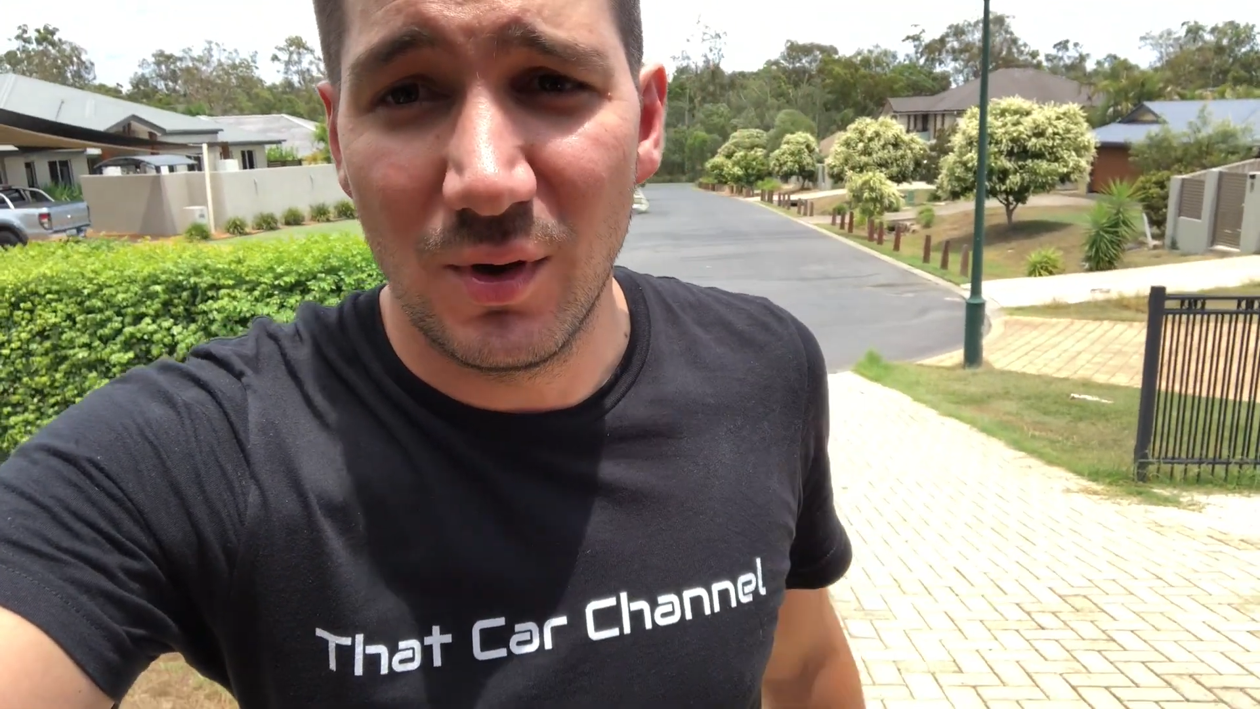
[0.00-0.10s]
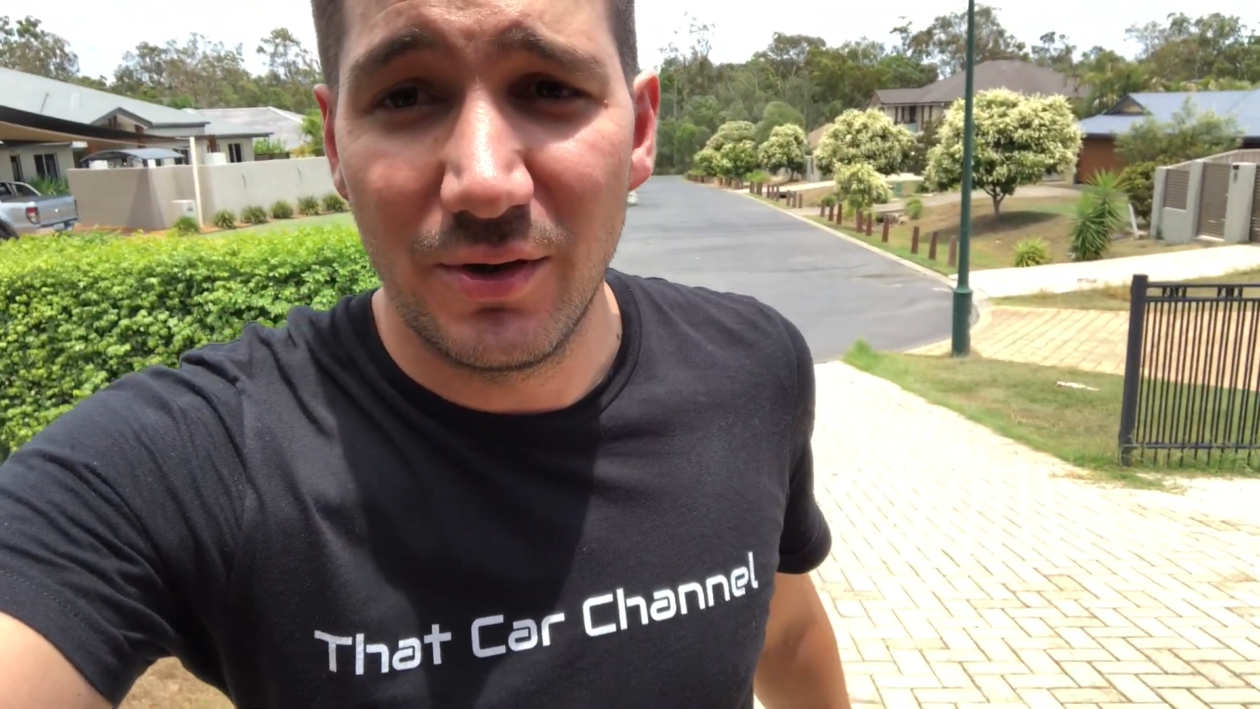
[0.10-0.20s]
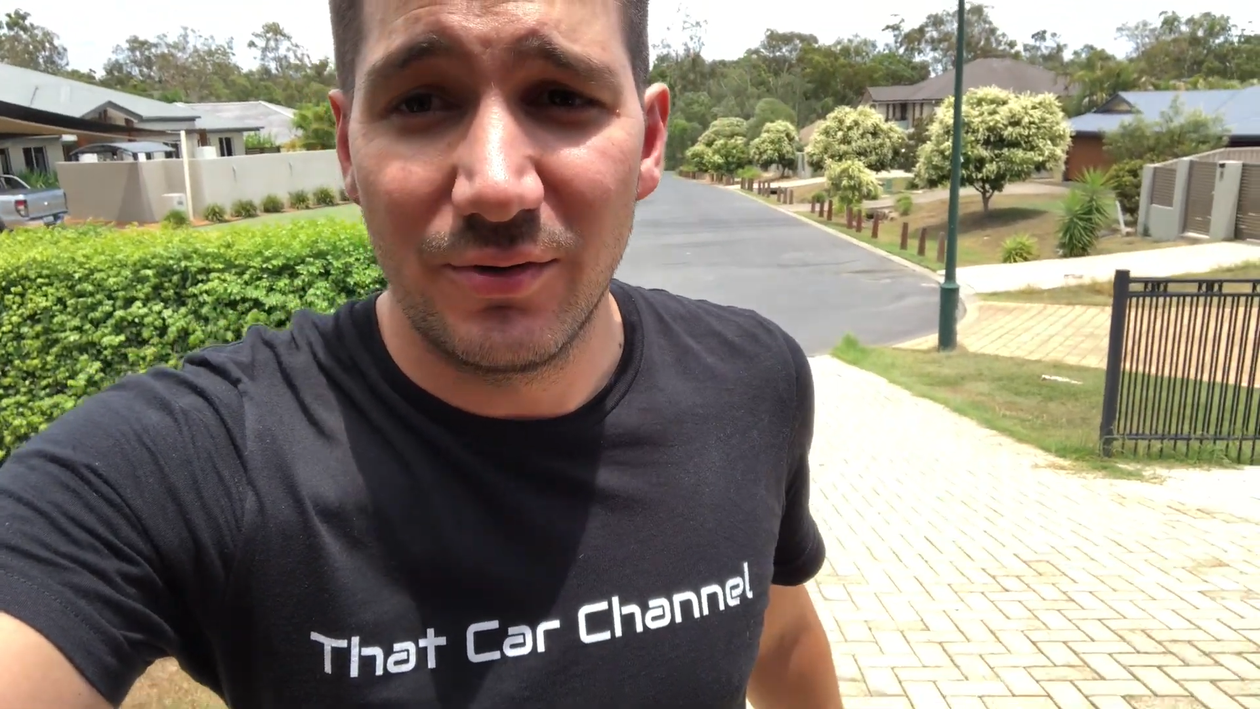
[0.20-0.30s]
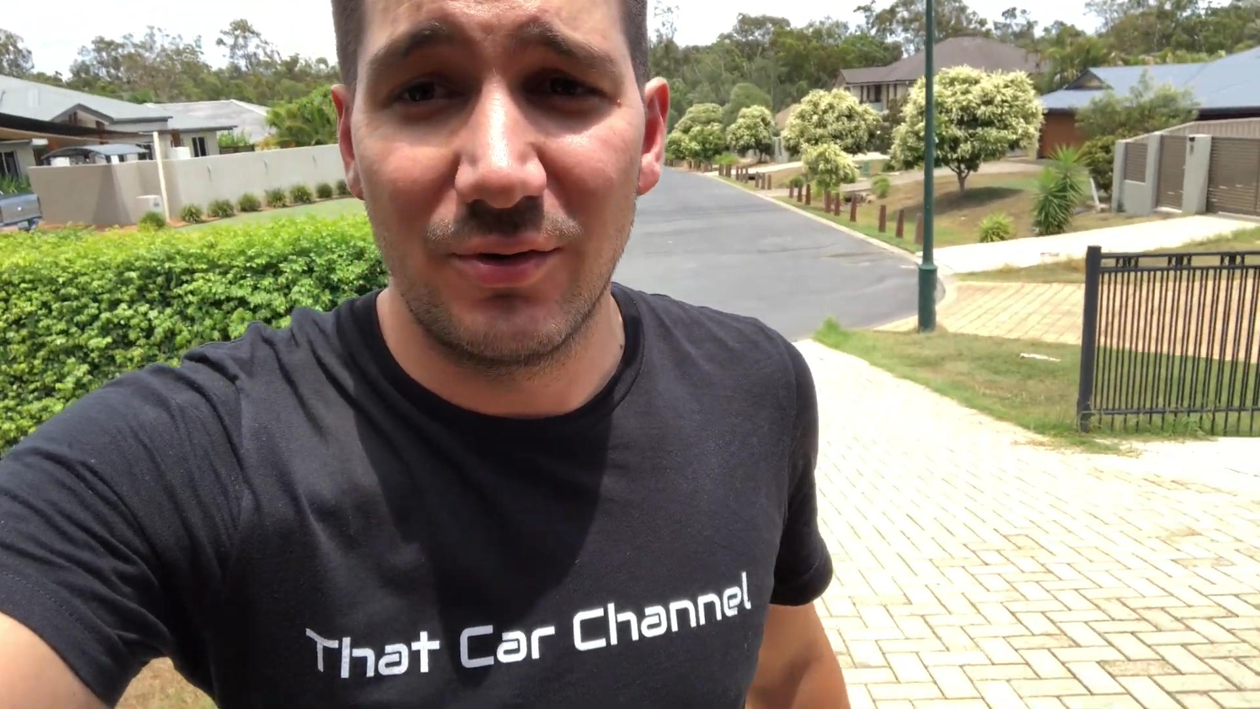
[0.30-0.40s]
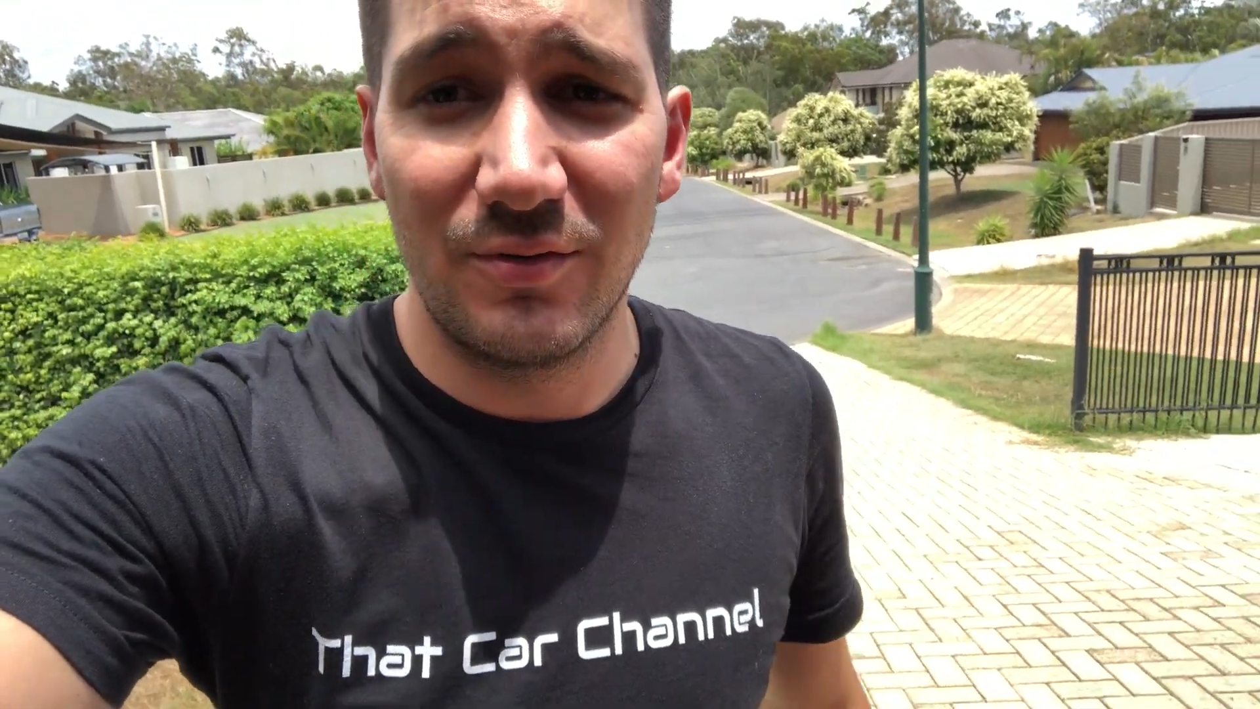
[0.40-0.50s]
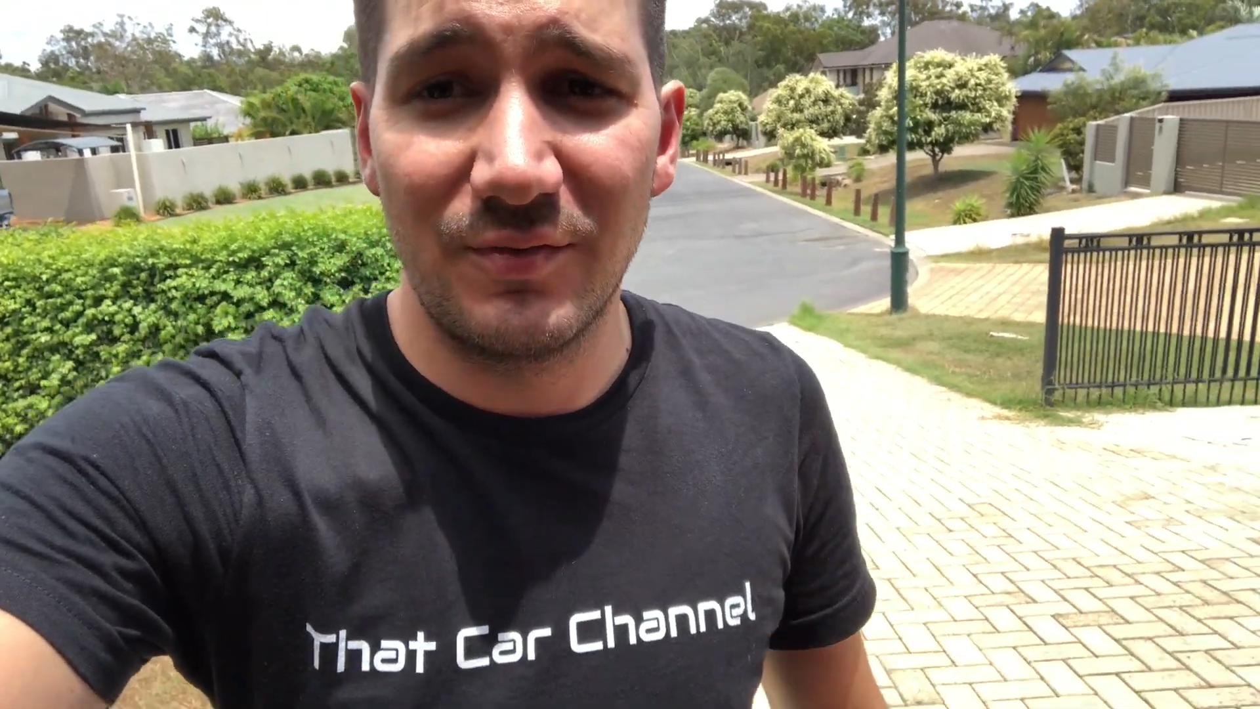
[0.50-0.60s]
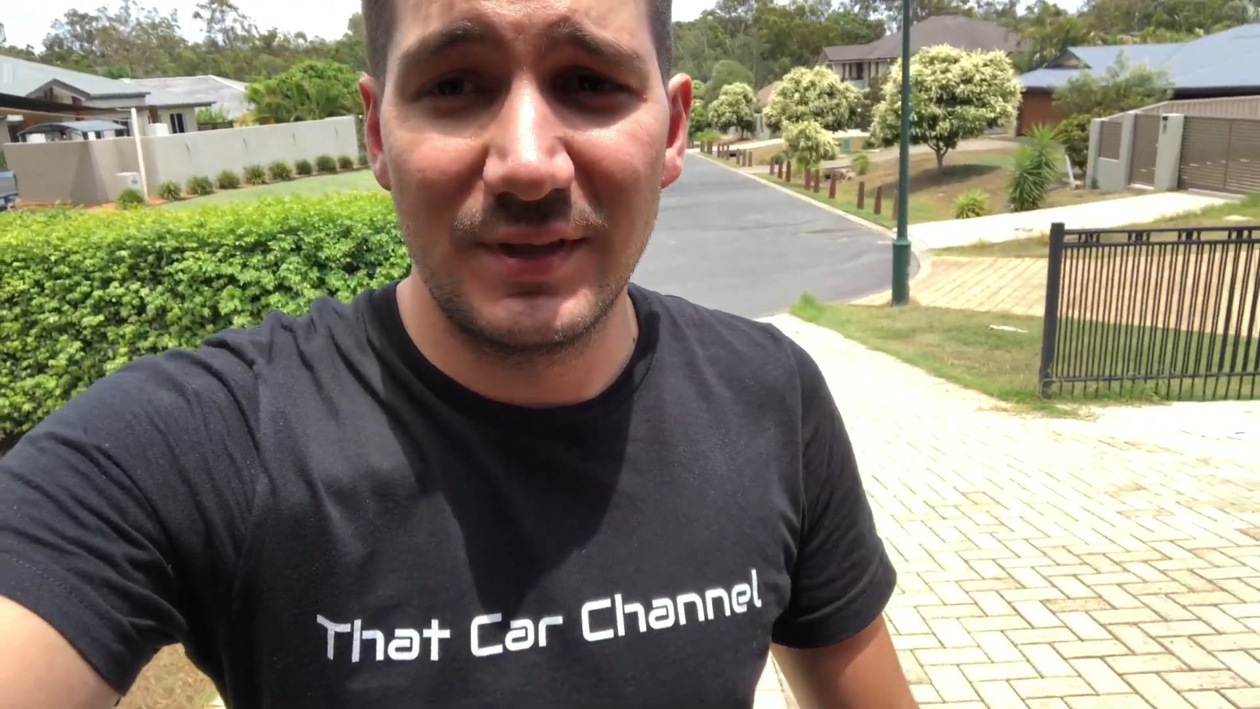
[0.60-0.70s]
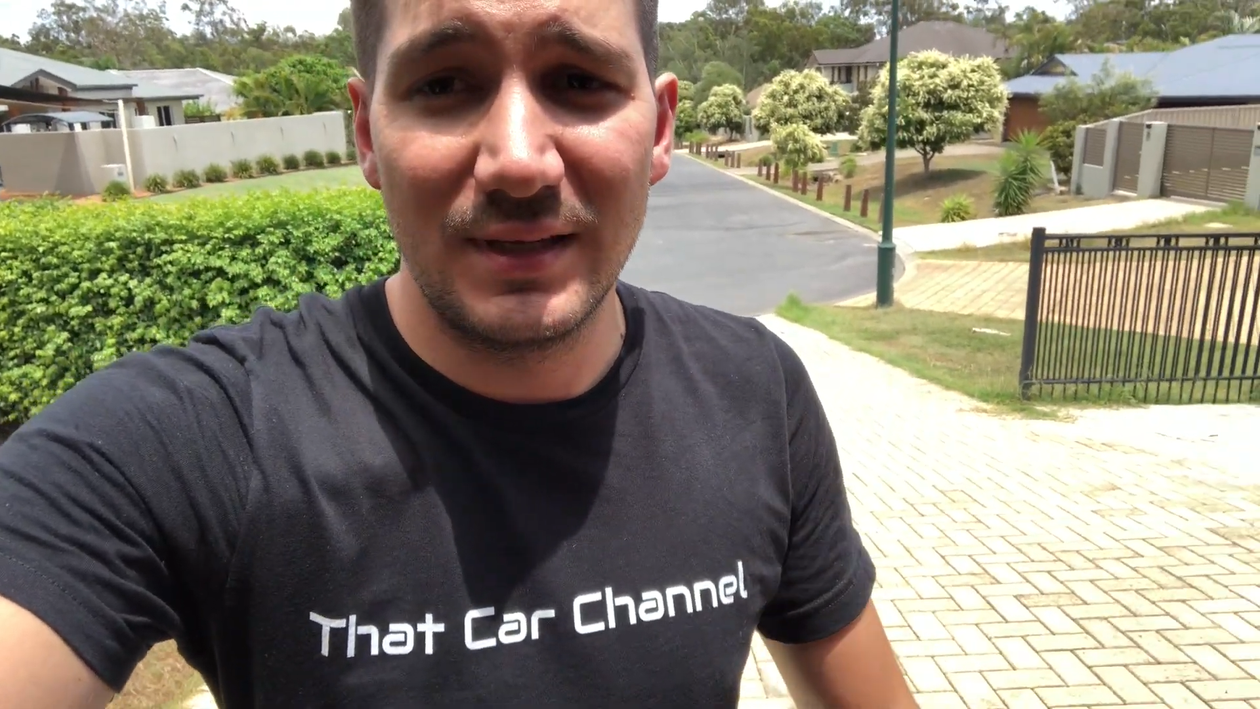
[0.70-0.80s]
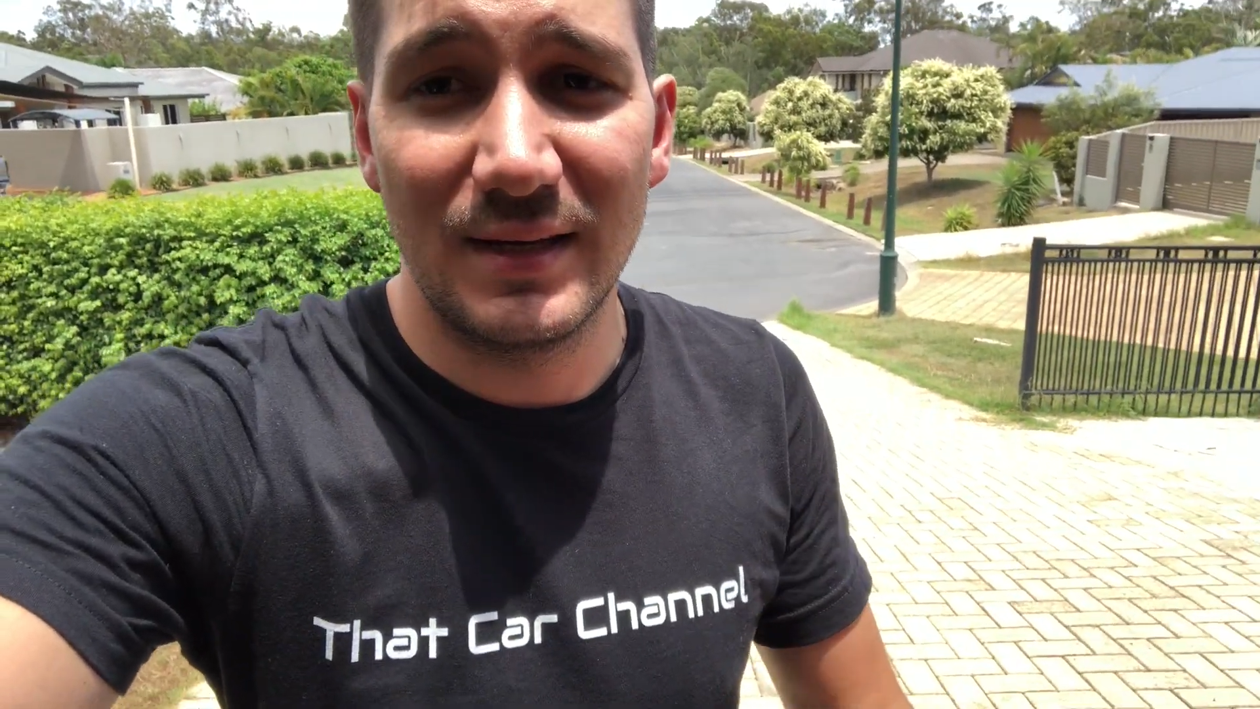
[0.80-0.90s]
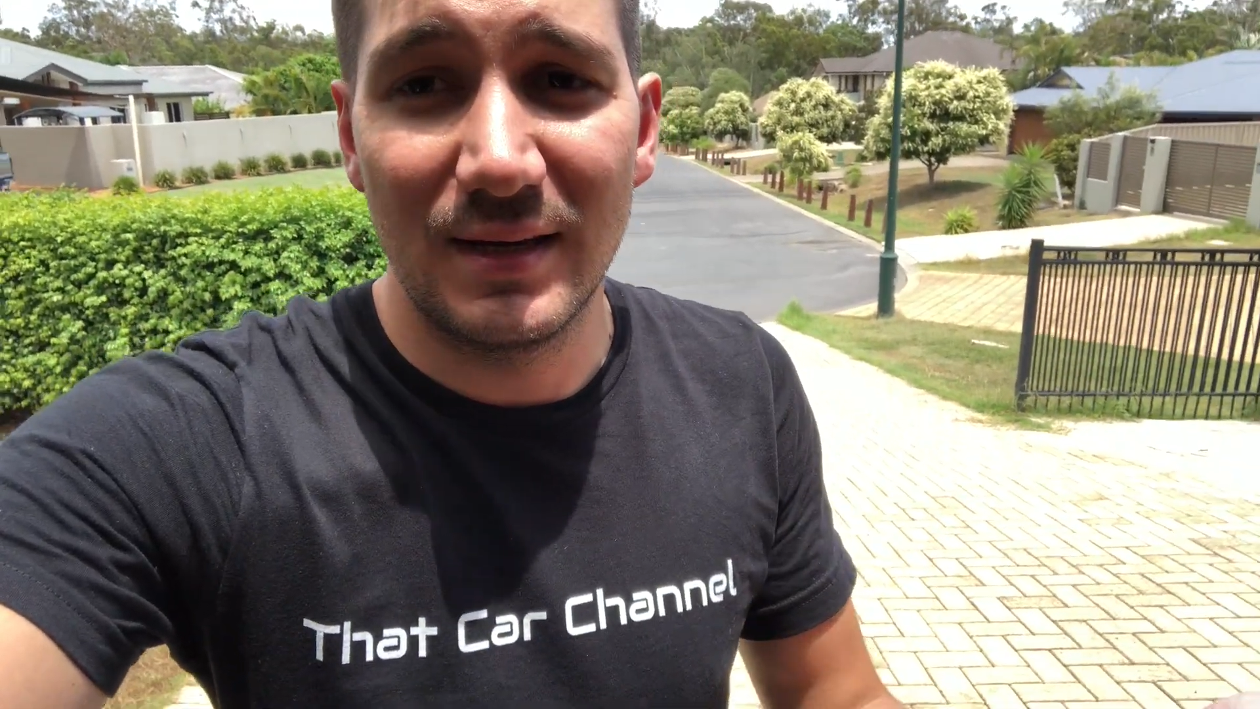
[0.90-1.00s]
owner of
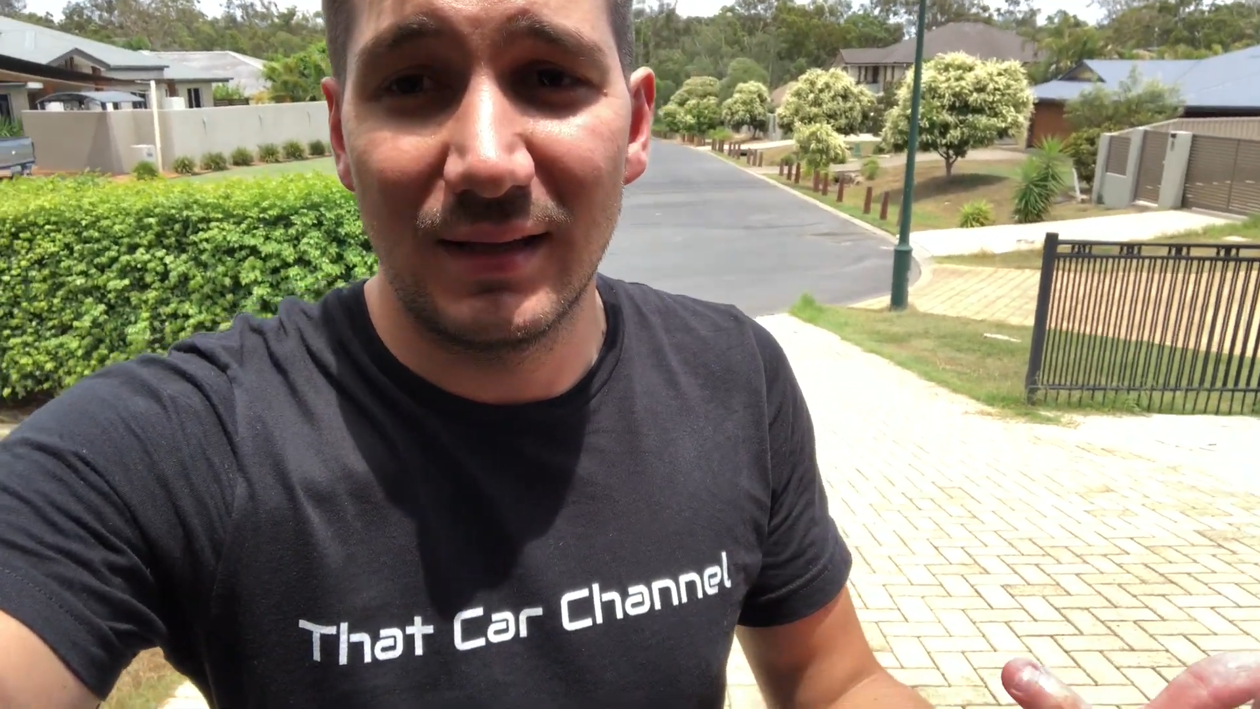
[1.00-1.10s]
the